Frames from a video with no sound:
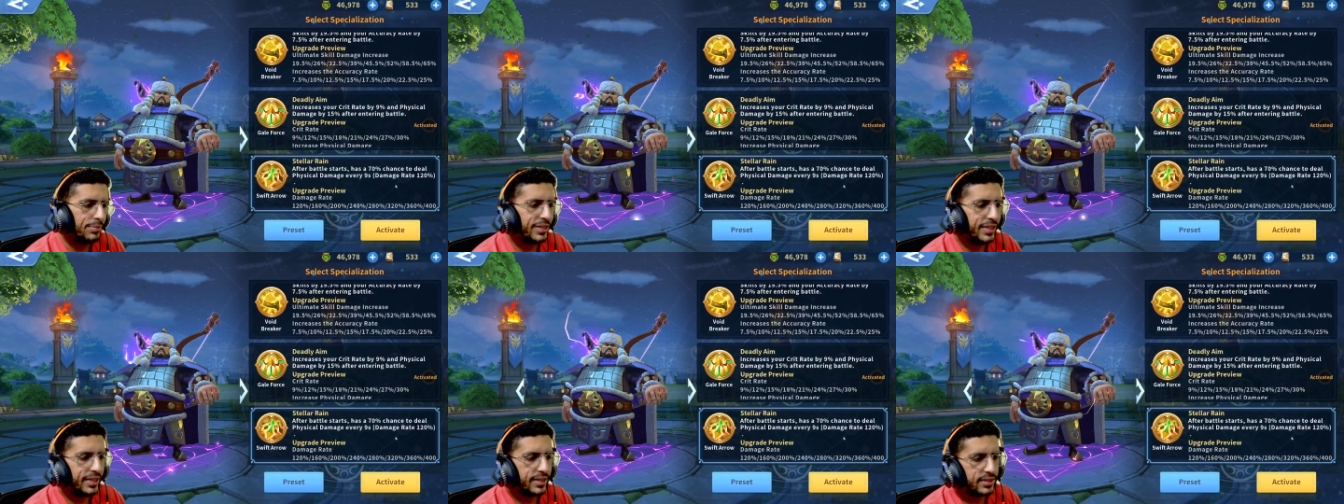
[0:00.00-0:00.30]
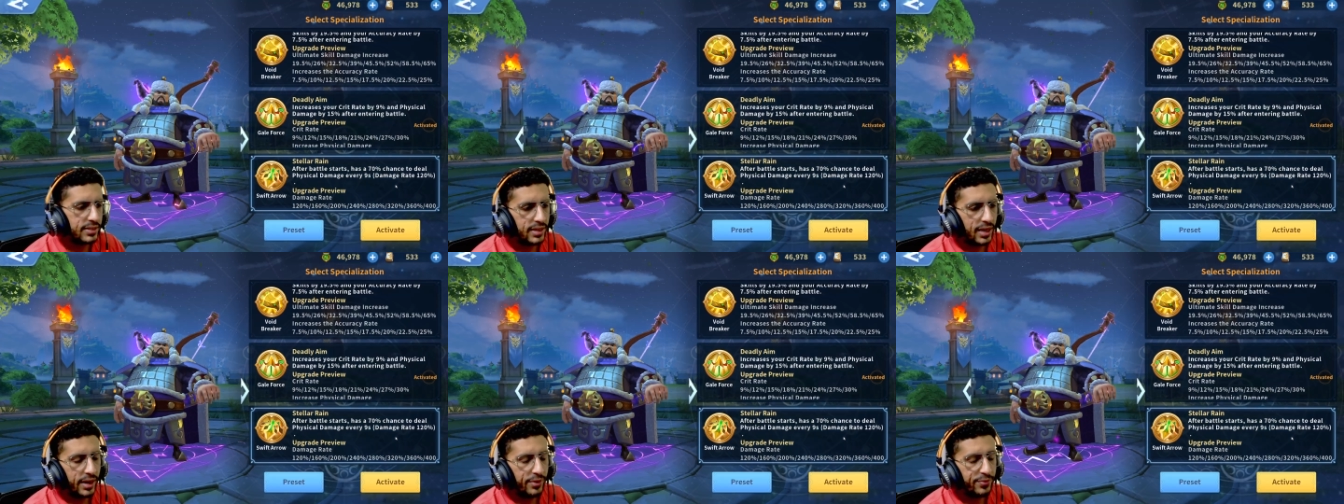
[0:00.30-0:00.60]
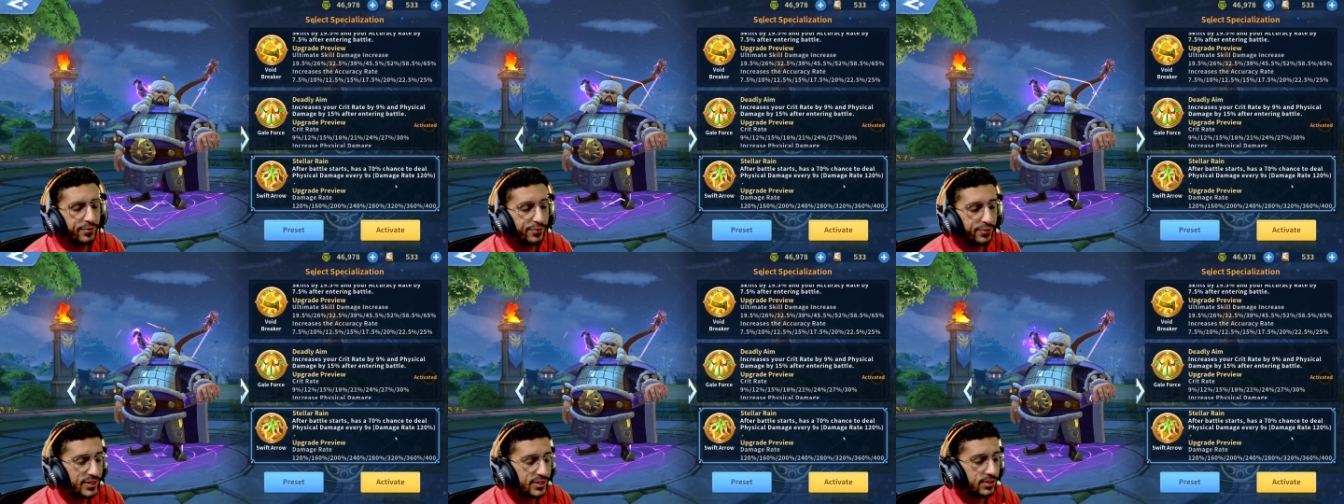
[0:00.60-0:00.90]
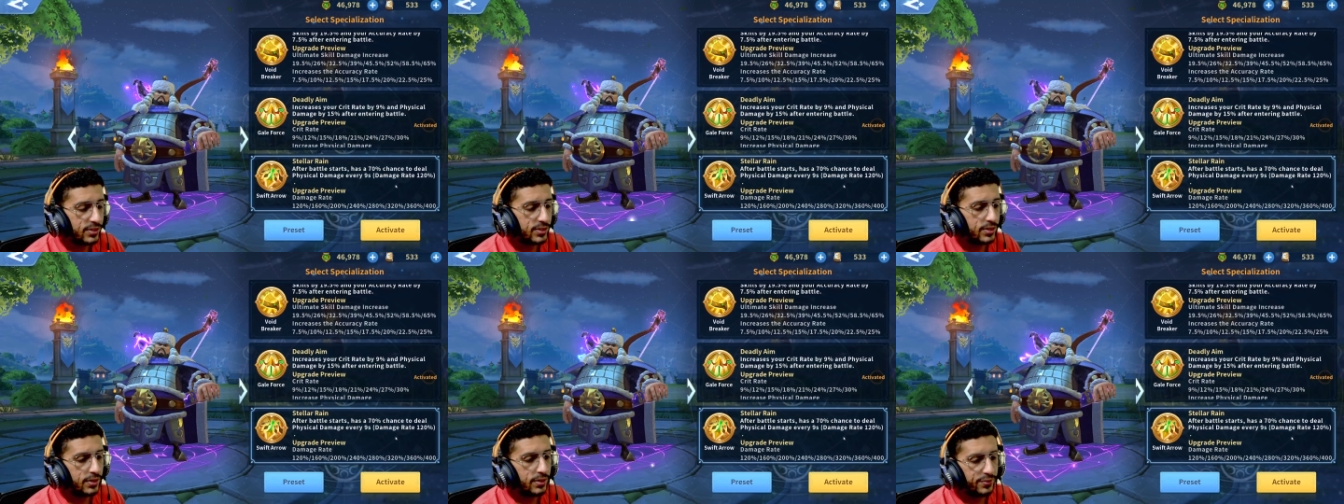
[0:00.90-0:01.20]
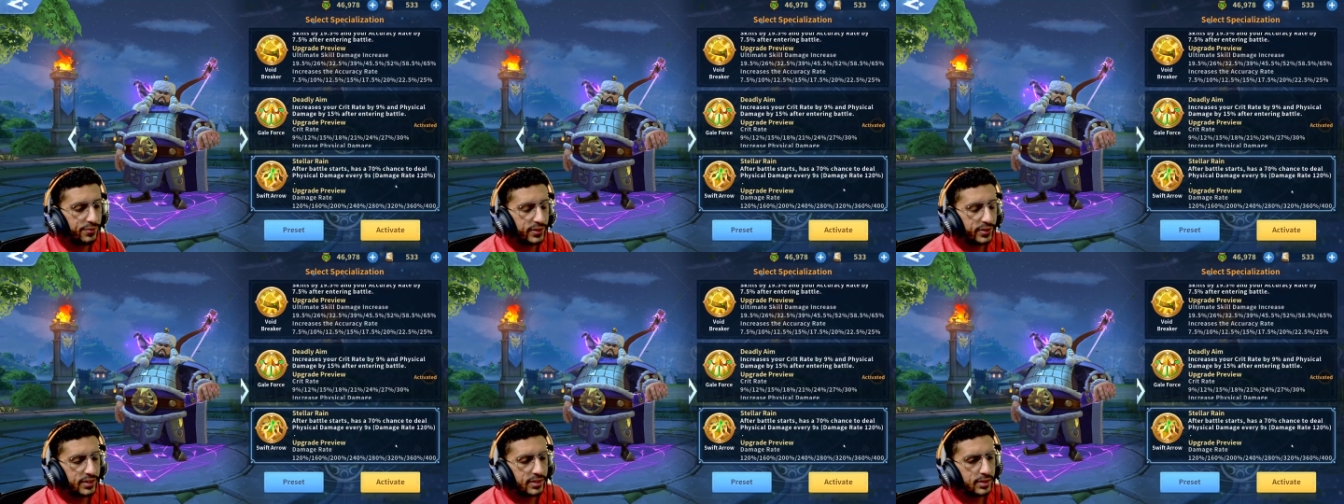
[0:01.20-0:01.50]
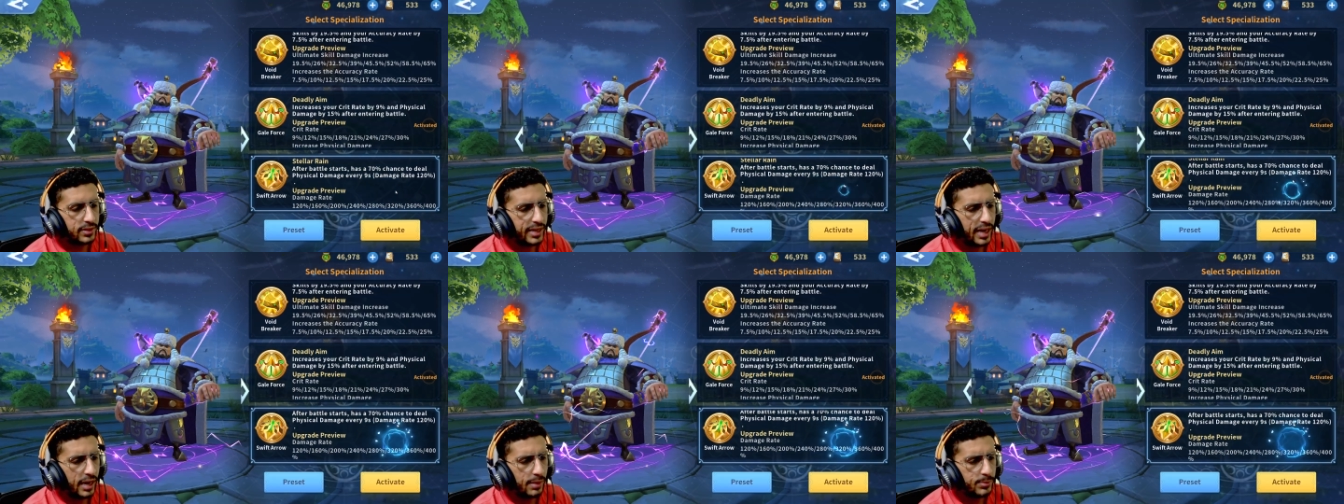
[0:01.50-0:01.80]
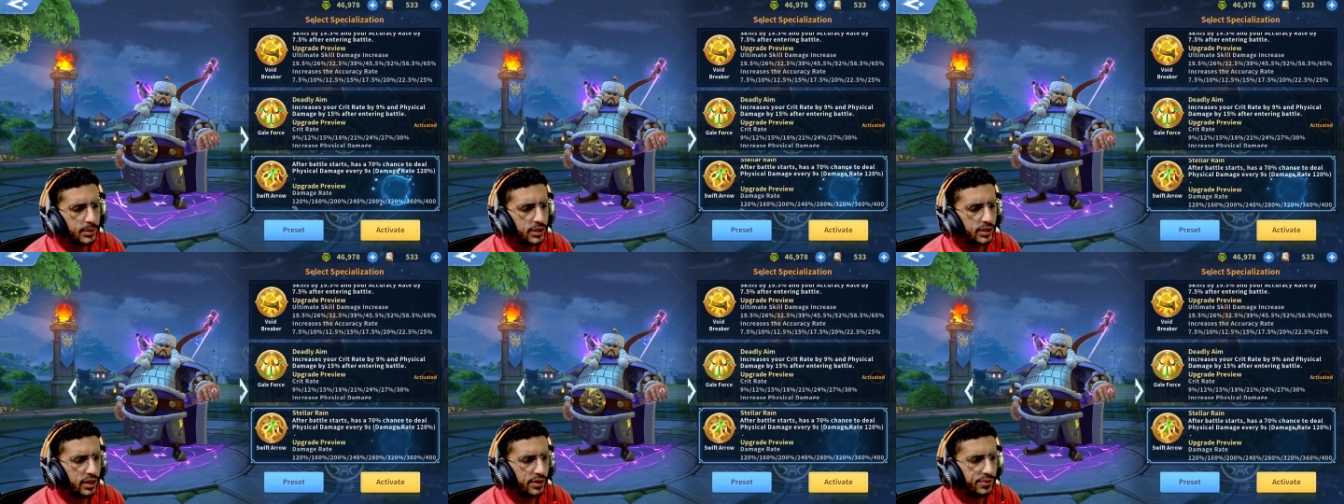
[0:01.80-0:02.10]
deals a physical fixed
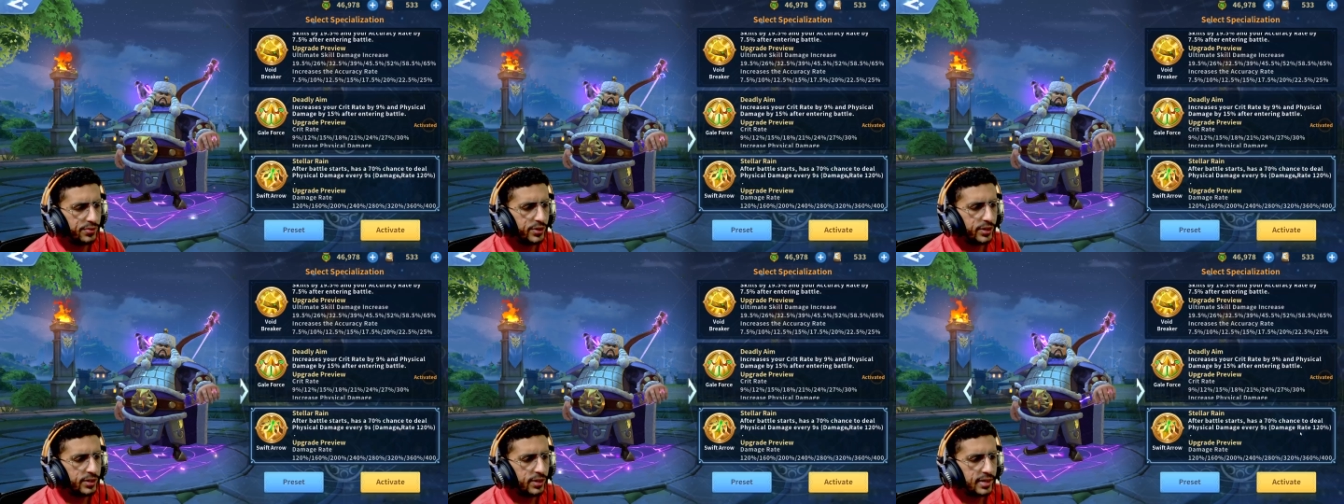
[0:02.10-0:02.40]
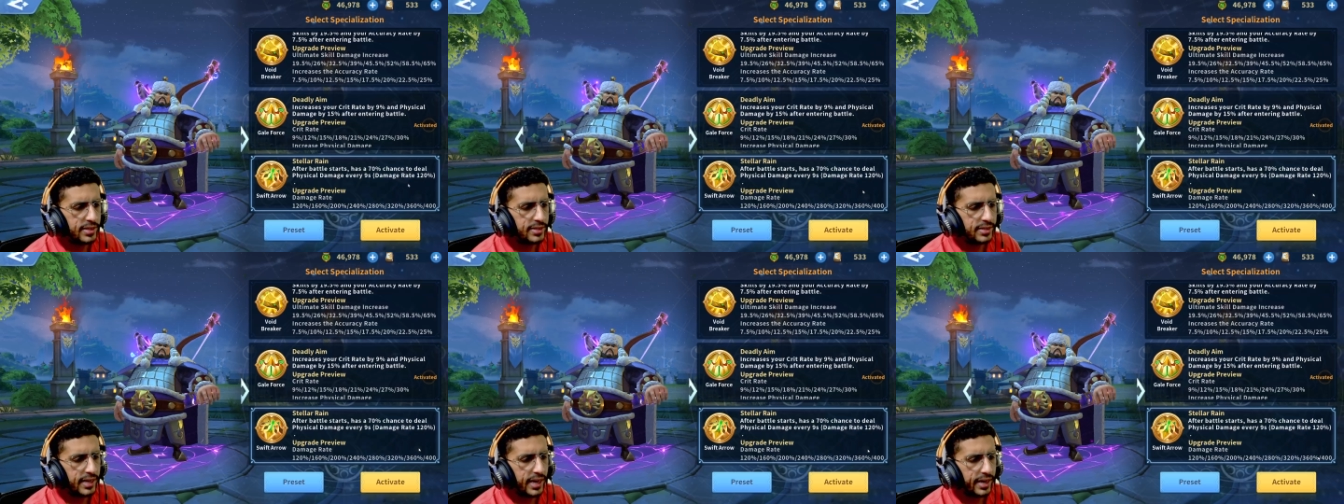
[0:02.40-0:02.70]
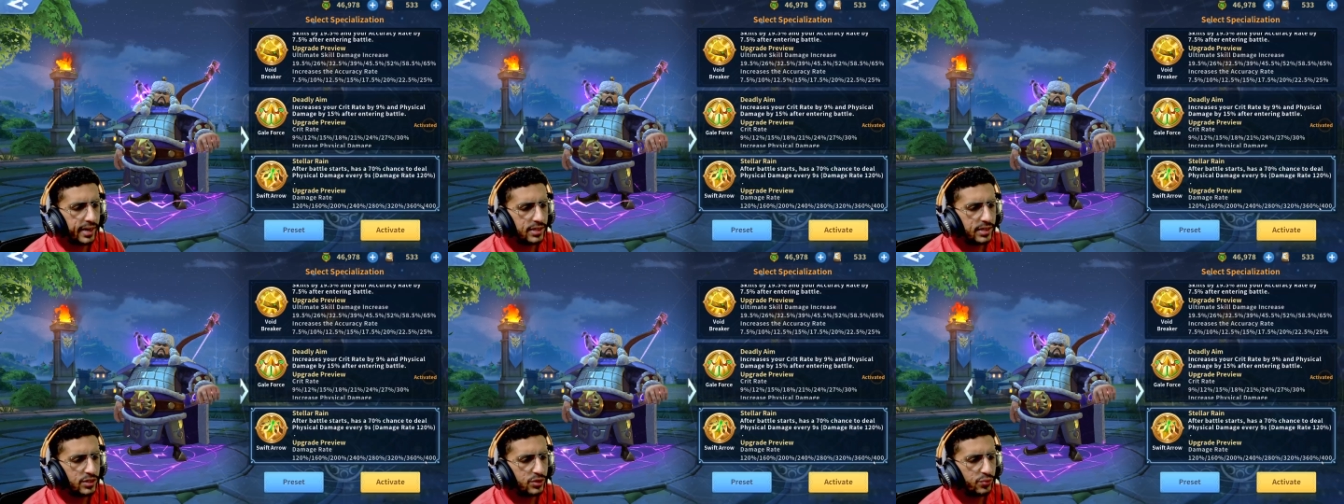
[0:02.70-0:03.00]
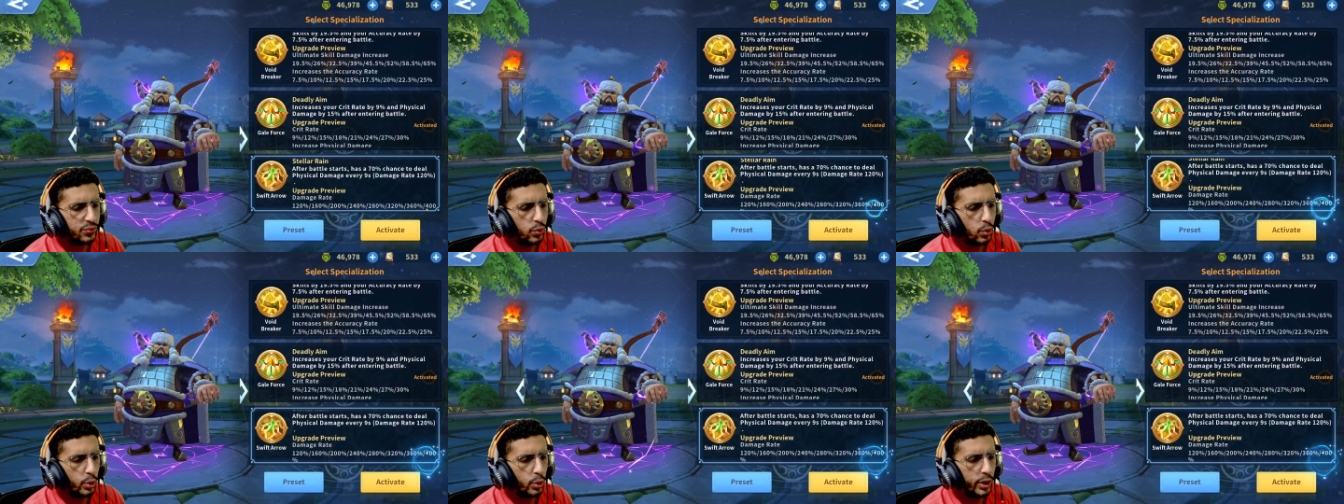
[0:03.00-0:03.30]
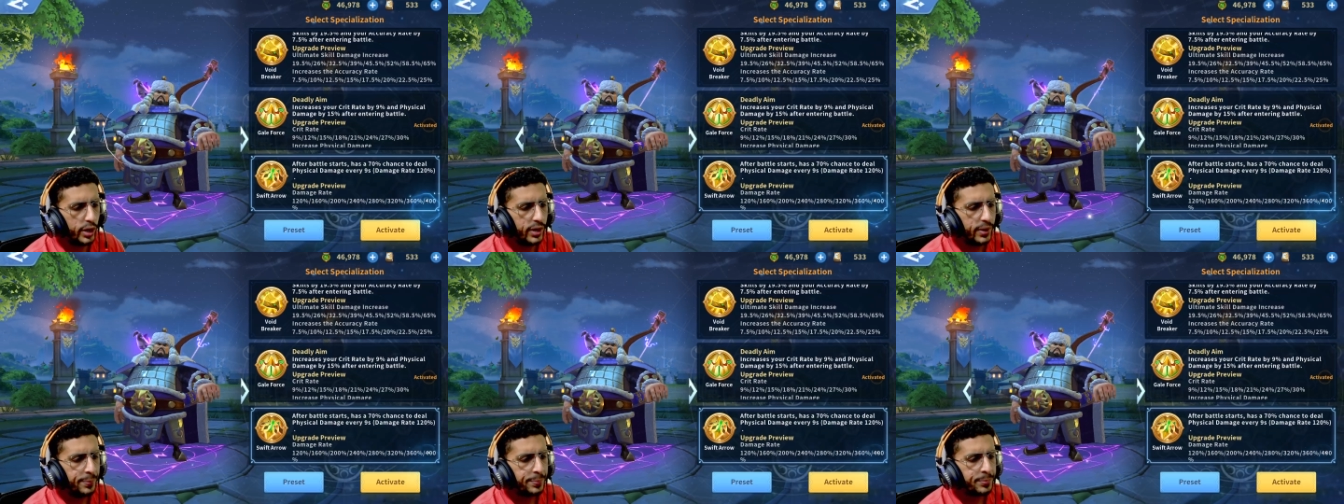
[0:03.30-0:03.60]
damage every 9 seconds for